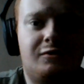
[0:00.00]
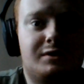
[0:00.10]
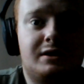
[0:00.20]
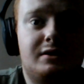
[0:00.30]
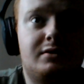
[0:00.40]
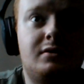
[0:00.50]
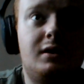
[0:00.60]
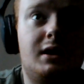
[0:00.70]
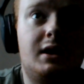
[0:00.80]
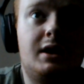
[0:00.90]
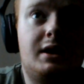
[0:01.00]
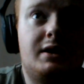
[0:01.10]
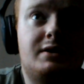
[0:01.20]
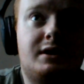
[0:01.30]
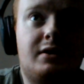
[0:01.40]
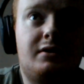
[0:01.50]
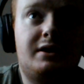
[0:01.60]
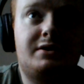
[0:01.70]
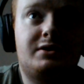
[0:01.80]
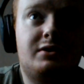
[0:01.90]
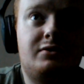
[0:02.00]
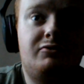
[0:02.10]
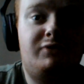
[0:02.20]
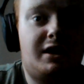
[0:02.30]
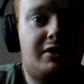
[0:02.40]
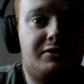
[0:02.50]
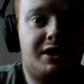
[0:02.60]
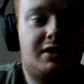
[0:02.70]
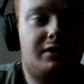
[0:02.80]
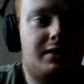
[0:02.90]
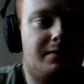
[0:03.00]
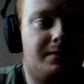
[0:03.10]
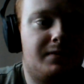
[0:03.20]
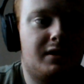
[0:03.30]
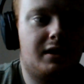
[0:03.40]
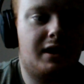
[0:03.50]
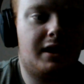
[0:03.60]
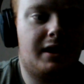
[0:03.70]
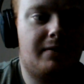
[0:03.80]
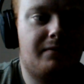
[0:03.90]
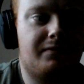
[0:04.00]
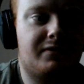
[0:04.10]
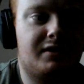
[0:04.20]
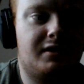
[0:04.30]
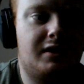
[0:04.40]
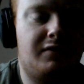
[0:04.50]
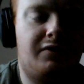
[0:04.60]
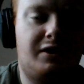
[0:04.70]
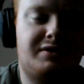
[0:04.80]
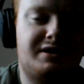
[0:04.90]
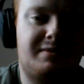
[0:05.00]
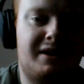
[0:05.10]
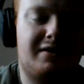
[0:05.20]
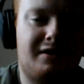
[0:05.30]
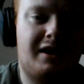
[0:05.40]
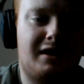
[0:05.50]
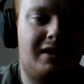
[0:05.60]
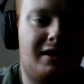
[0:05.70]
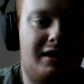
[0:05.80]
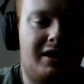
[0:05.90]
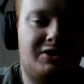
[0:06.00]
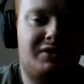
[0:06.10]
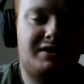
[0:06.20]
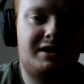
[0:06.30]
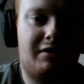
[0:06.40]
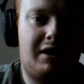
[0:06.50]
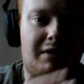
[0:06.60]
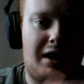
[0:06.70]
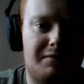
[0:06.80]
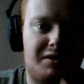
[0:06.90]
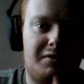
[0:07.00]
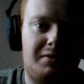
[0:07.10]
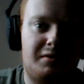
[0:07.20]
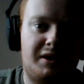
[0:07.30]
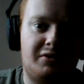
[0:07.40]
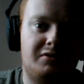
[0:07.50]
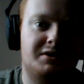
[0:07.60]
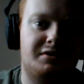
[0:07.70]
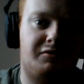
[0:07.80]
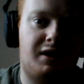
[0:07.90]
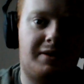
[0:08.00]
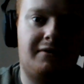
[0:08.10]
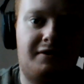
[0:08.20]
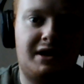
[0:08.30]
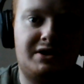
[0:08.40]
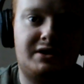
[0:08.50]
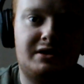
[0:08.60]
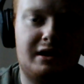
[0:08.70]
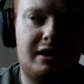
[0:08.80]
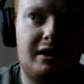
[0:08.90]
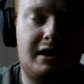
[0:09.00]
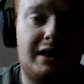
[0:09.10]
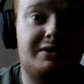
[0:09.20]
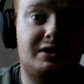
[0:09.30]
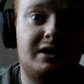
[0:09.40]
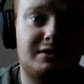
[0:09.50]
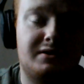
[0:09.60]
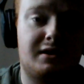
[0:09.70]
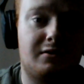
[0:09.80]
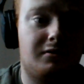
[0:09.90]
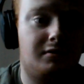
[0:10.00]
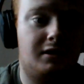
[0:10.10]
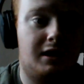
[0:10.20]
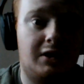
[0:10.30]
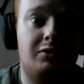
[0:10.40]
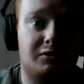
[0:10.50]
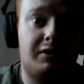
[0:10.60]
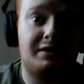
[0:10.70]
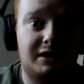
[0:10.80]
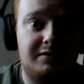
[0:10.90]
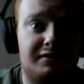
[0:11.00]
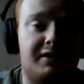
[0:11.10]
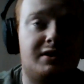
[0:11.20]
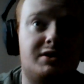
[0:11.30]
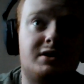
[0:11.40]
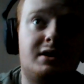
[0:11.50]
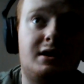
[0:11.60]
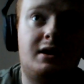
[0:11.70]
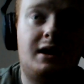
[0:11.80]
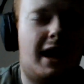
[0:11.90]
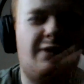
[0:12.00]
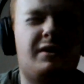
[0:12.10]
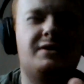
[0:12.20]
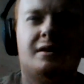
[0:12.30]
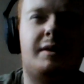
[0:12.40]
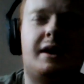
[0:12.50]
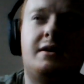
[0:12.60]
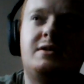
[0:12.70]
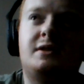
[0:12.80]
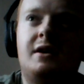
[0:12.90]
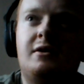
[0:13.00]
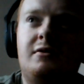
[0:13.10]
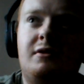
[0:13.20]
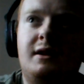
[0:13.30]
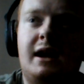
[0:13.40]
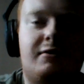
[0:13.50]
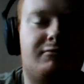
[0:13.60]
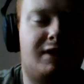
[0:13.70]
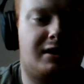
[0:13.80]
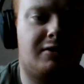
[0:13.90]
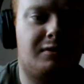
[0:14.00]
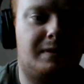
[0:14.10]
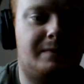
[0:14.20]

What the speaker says: Force India done. So let's do Renault, shall we? If you've noticed a bit of a trend here, I'm doing them in order of where they finished last year, so in order of where the teams finished. Anyway, sorry about that. So yeah, Renault.